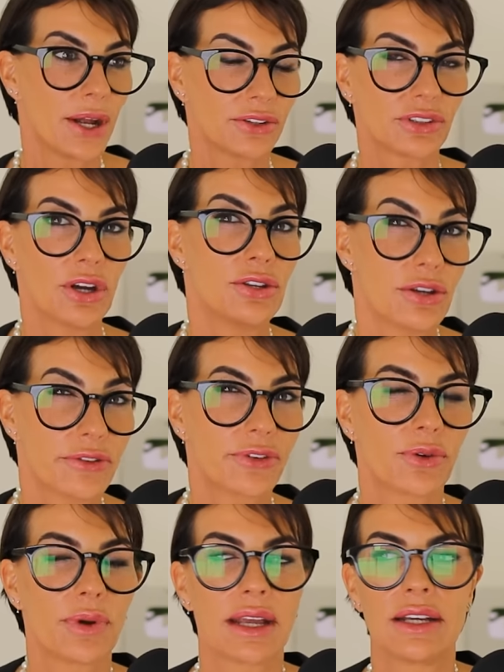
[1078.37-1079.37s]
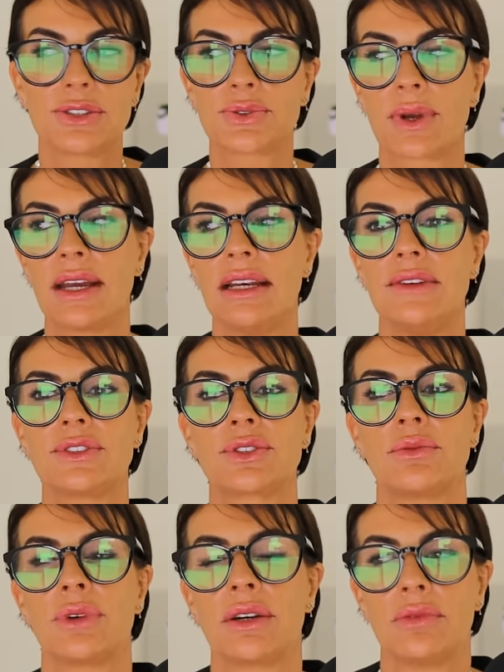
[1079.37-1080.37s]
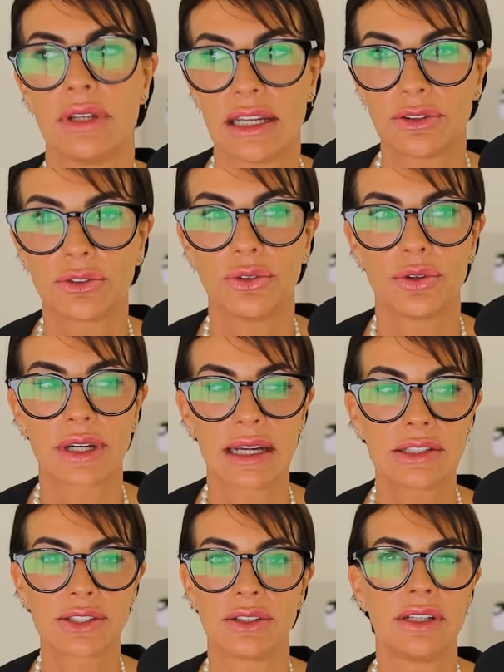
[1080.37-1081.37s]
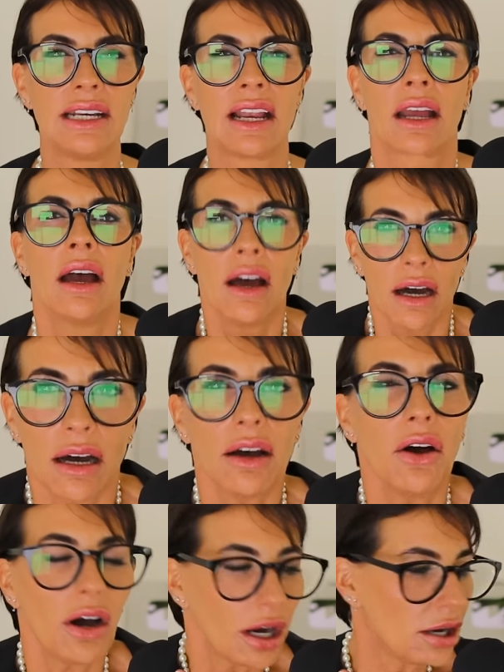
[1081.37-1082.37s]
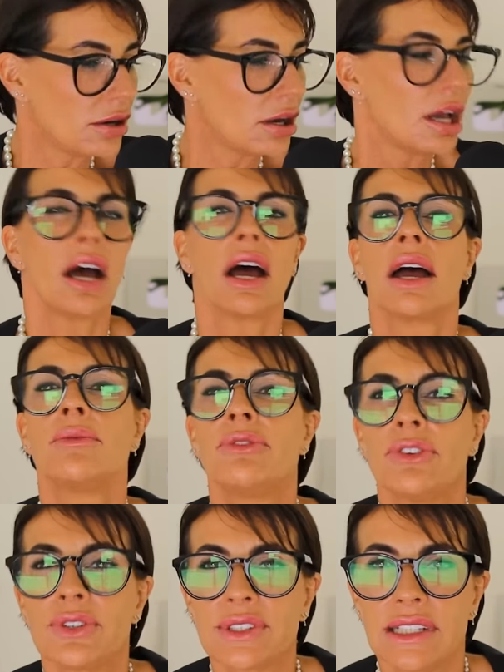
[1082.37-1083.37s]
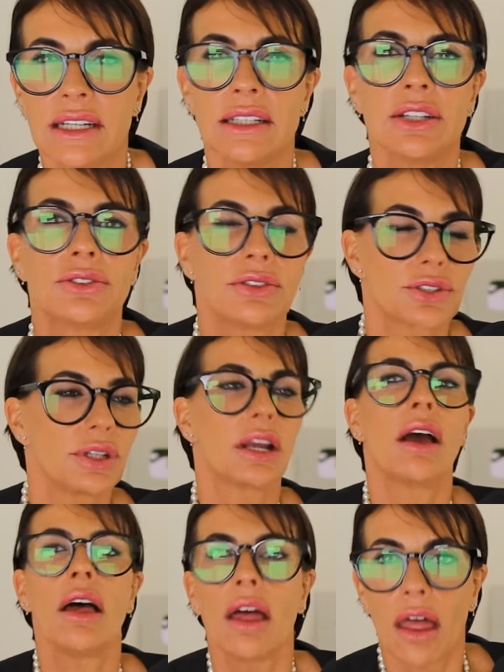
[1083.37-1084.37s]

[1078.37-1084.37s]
But another way as well, if someone when they talk and suddenly like, oh, I'm thirsty, I need to drink,